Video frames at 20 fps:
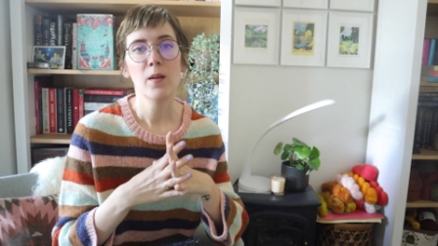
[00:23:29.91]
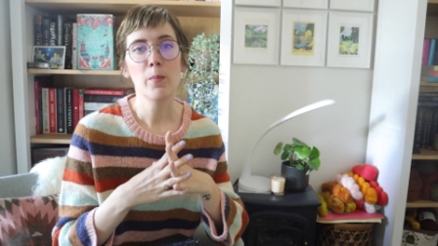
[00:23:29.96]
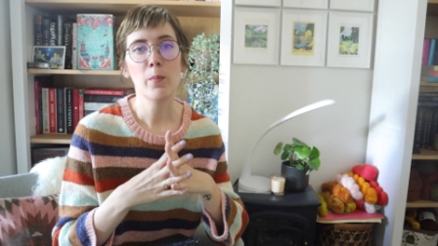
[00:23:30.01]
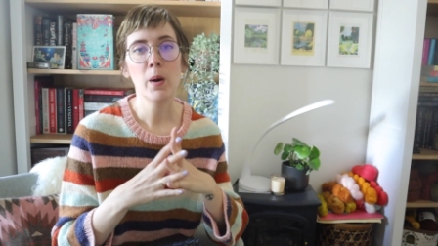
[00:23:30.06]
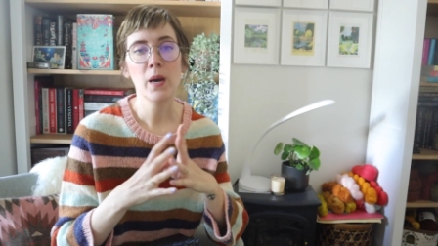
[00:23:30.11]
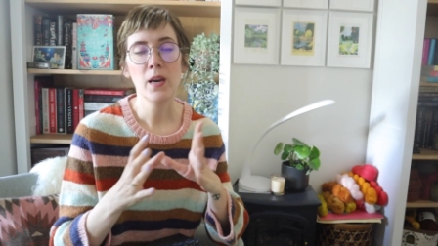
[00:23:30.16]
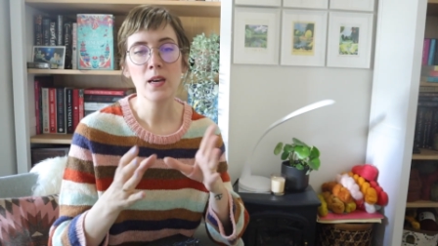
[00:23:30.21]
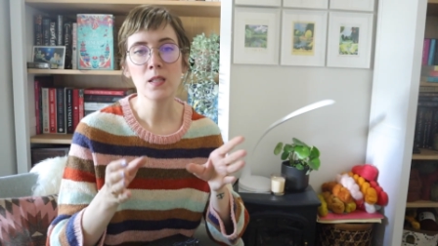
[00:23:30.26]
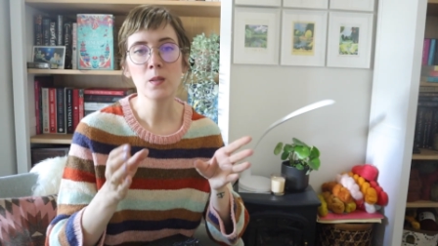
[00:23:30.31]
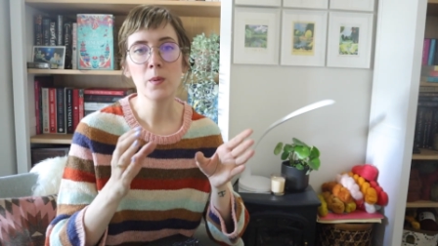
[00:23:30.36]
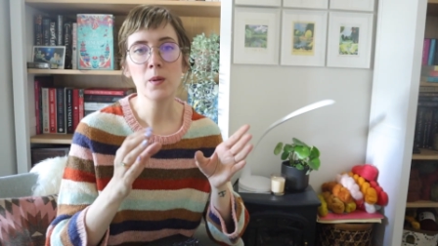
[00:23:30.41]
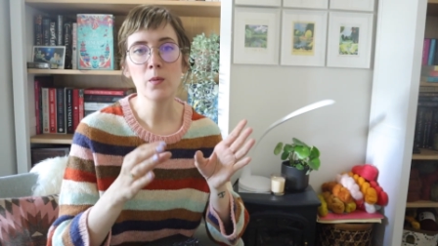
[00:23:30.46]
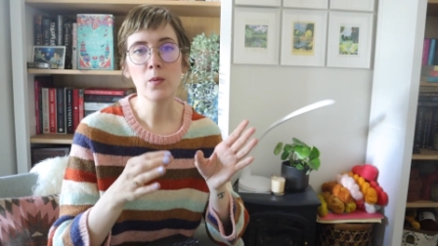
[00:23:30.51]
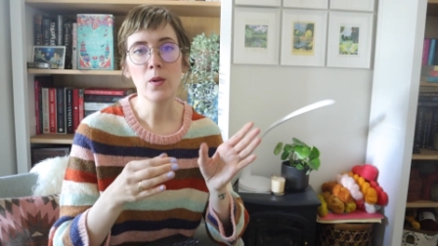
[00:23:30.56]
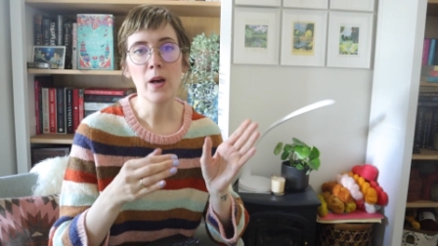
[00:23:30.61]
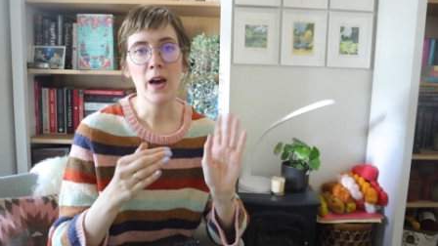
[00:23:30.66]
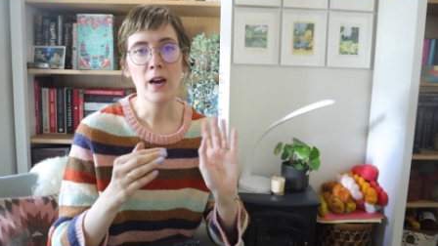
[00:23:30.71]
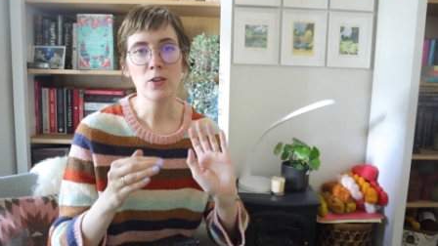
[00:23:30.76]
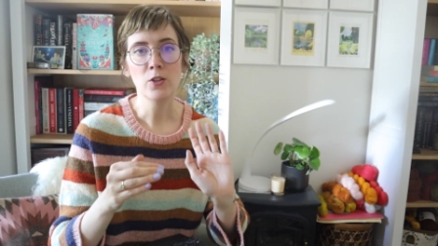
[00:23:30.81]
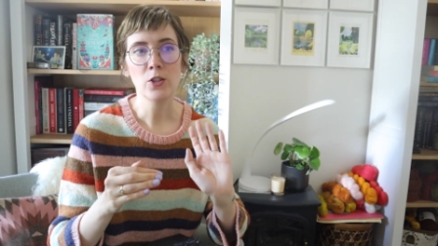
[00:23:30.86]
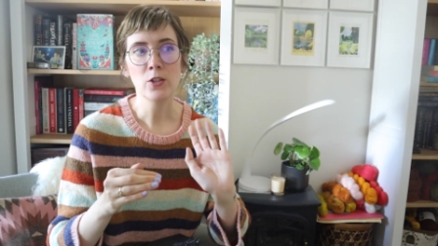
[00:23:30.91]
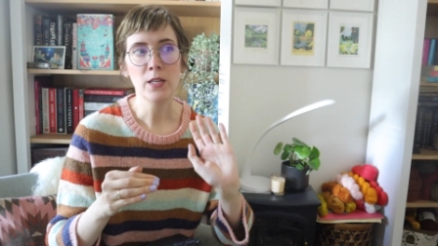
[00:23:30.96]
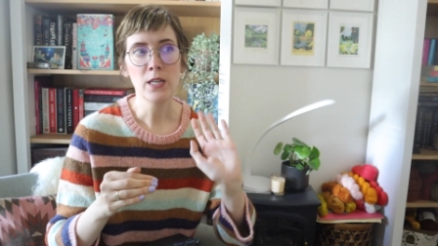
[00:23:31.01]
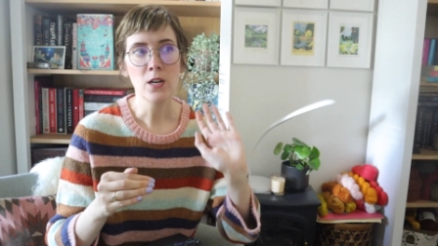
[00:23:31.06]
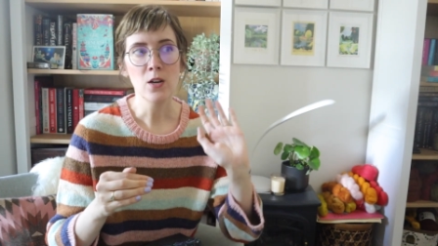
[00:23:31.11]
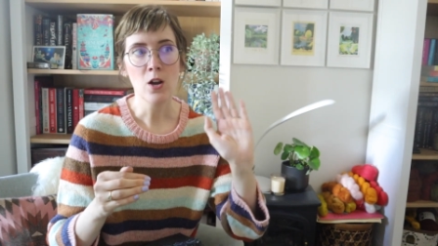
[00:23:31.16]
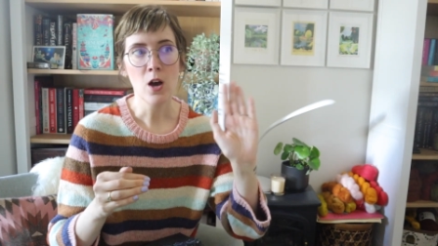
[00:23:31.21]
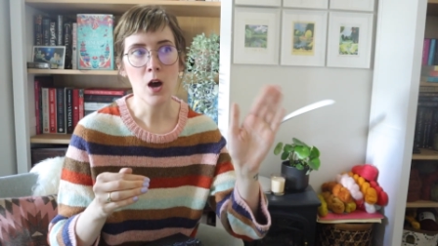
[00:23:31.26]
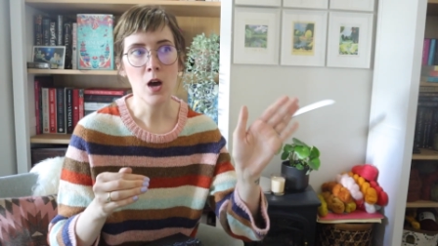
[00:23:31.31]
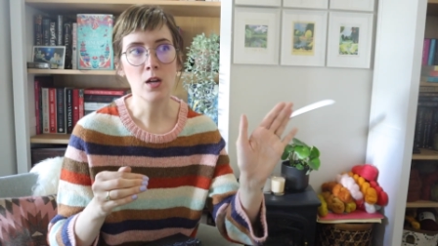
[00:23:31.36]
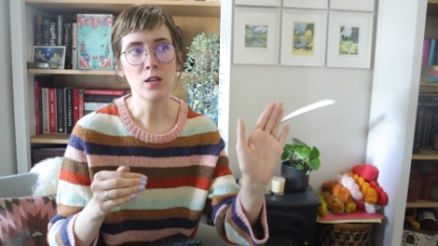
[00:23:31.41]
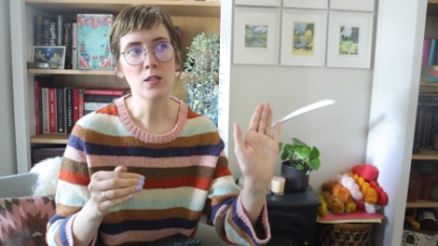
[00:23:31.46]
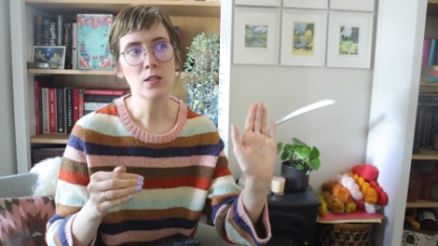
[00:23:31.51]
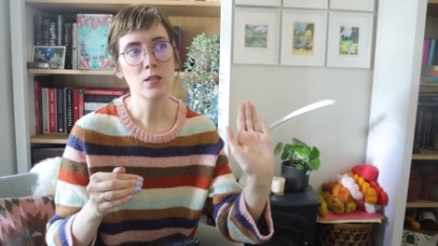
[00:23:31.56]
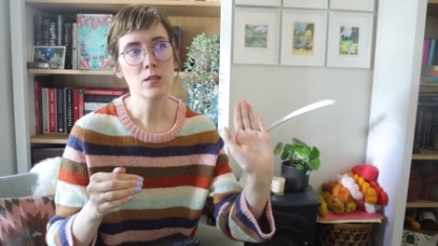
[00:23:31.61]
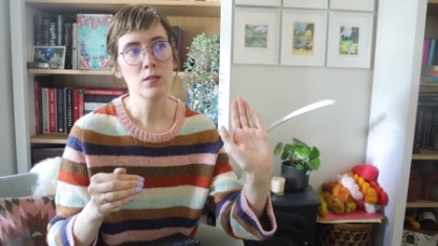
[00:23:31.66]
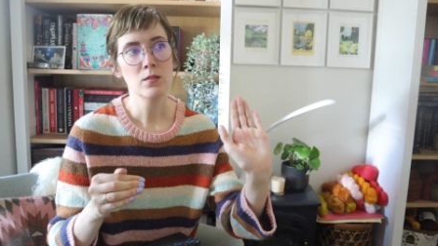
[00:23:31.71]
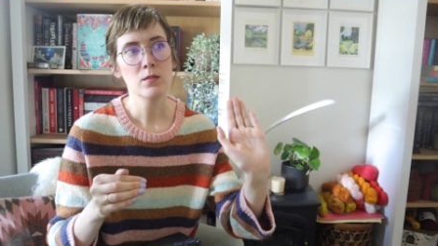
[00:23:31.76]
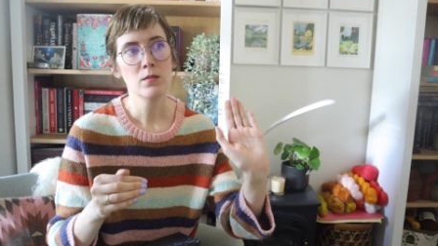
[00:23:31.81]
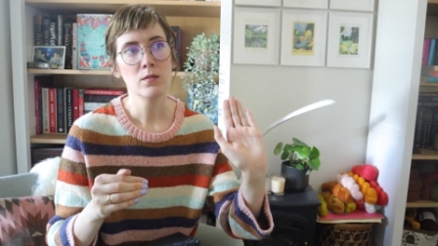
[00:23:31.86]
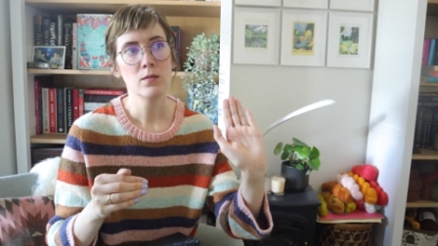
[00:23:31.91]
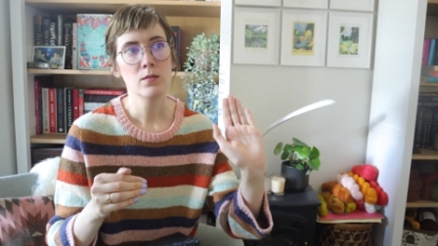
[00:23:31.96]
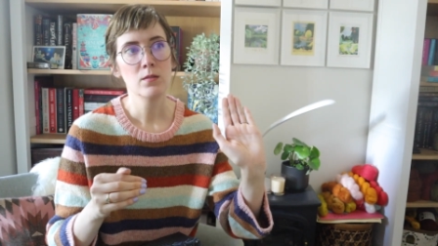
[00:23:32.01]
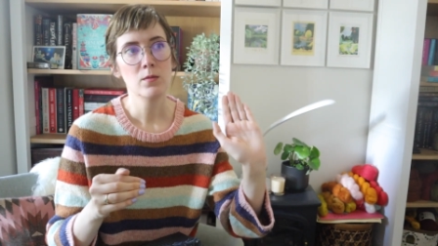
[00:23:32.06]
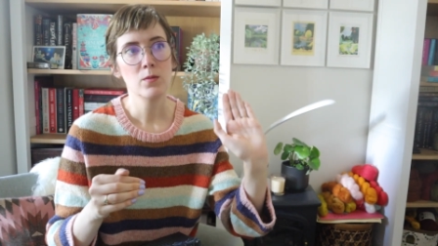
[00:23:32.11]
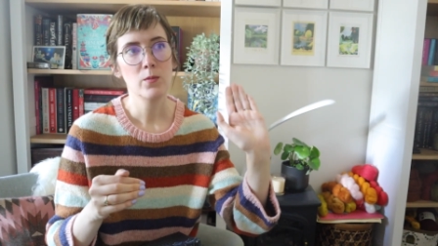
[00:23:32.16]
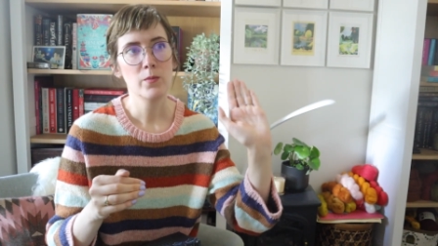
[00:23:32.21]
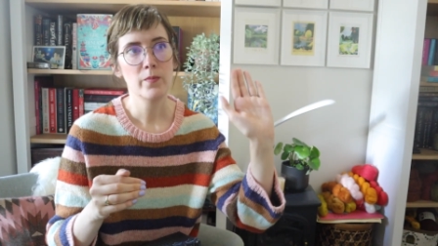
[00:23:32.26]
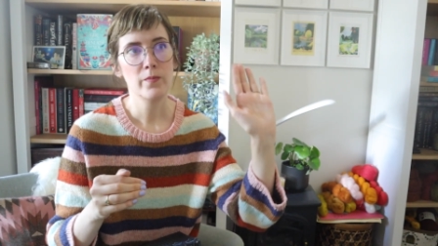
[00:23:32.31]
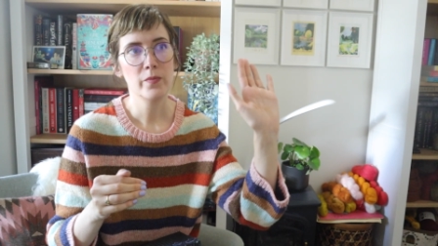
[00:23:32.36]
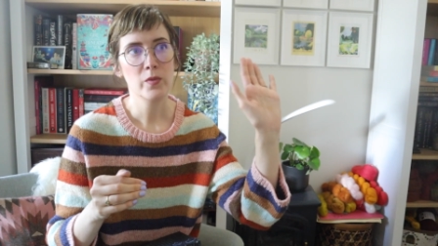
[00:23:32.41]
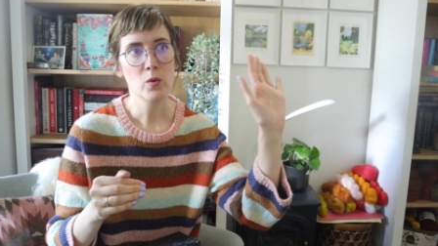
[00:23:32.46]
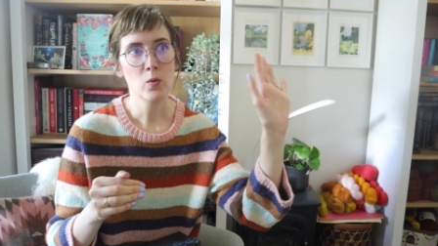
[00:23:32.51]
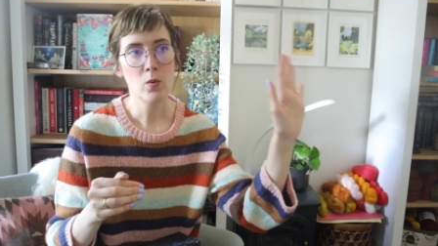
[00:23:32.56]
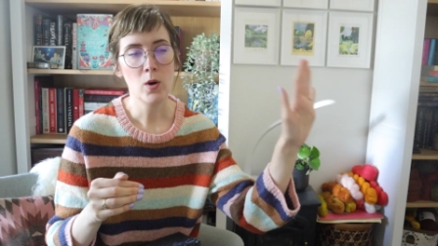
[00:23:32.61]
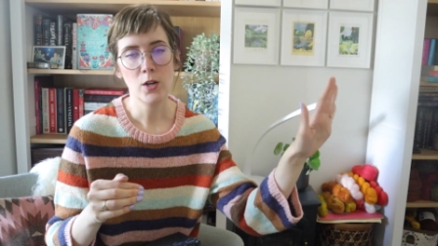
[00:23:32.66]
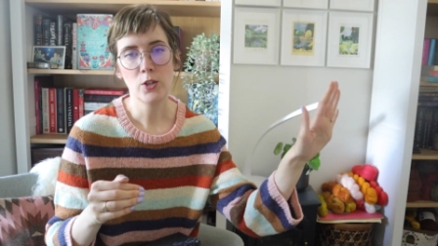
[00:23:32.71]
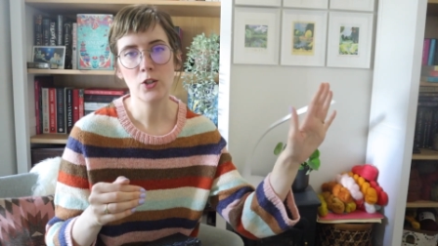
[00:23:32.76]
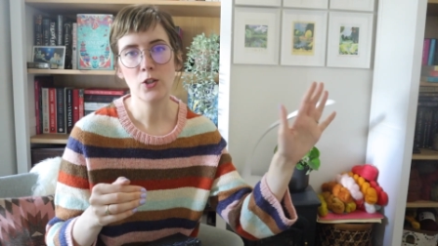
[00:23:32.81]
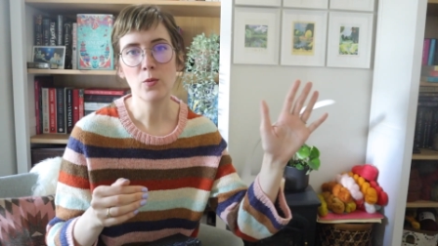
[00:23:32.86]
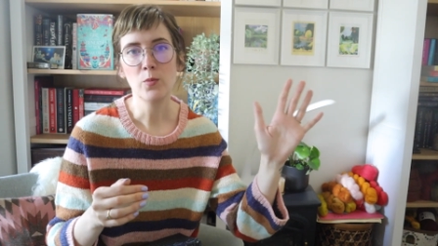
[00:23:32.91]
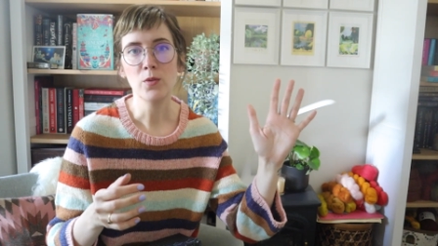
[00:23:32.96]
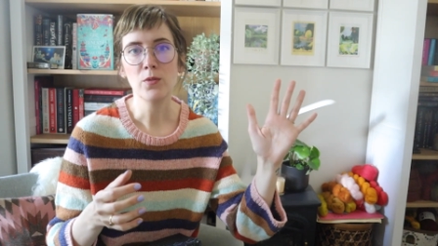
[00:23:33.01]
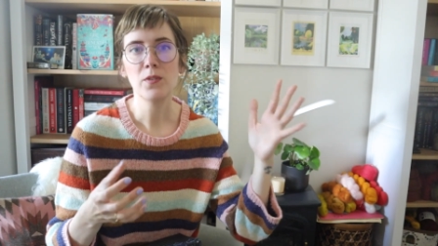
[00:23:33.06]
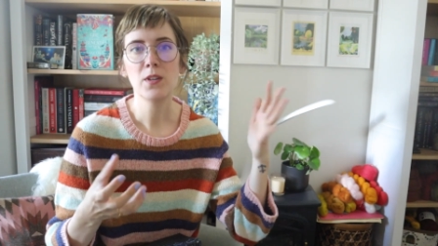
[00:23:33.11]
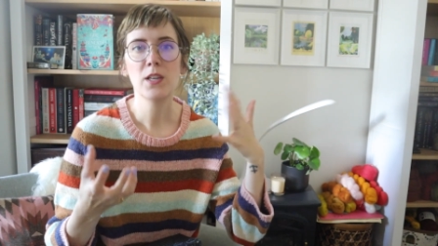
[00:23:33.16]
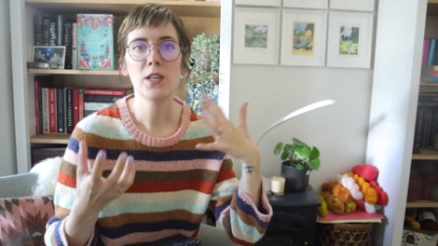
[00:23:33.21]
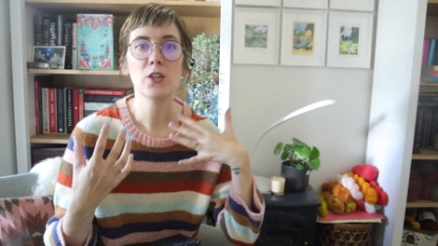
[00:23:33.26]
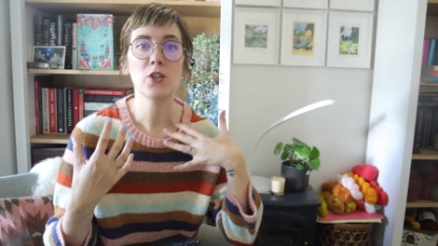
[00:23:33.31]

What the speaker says: my husband will actually not watch the movie.